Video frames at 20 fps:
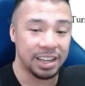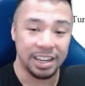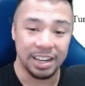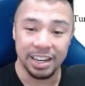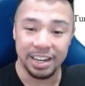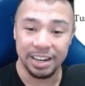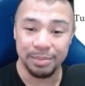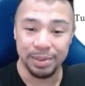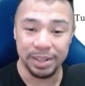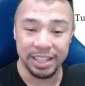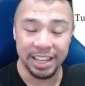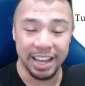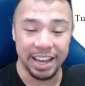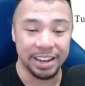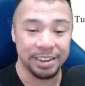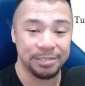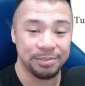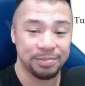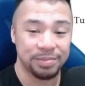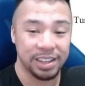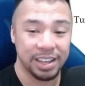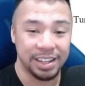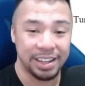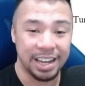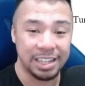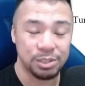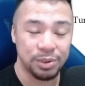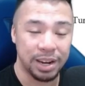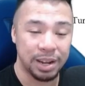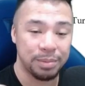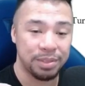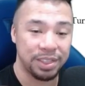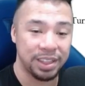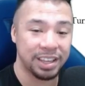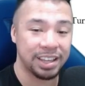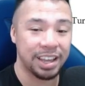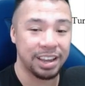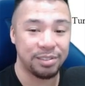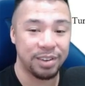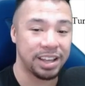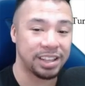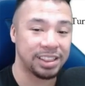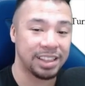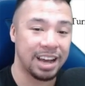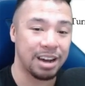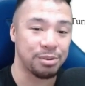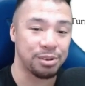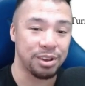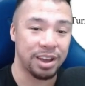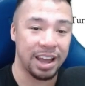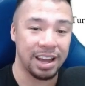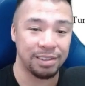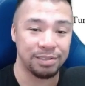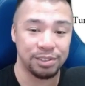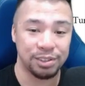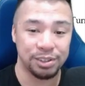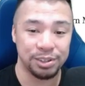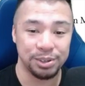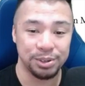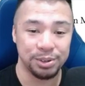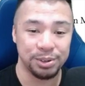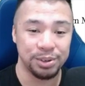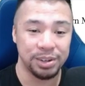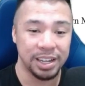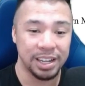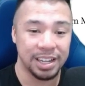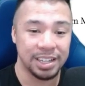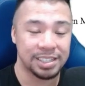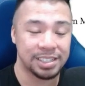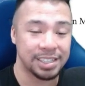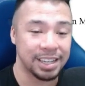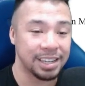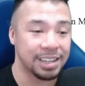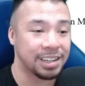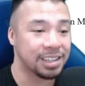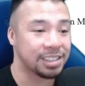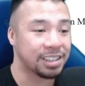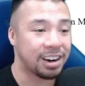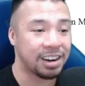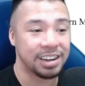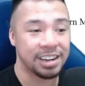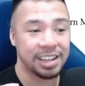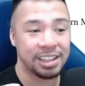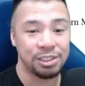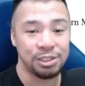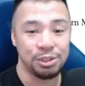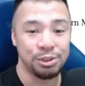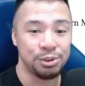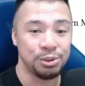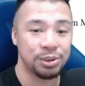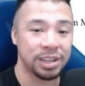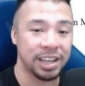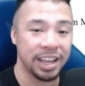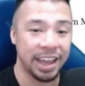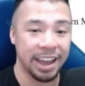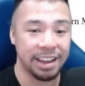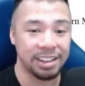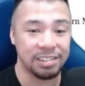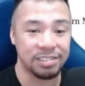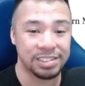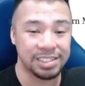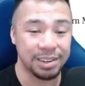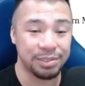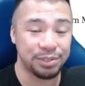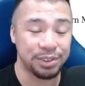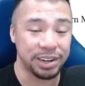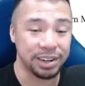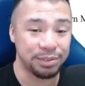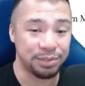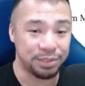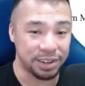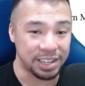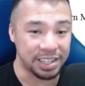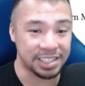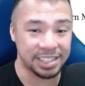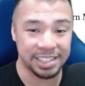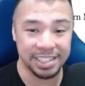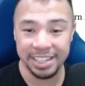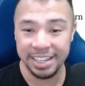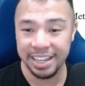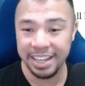Uh, but yeah, that's what I'm thinking right now. You have to single target nuke head of suffering first.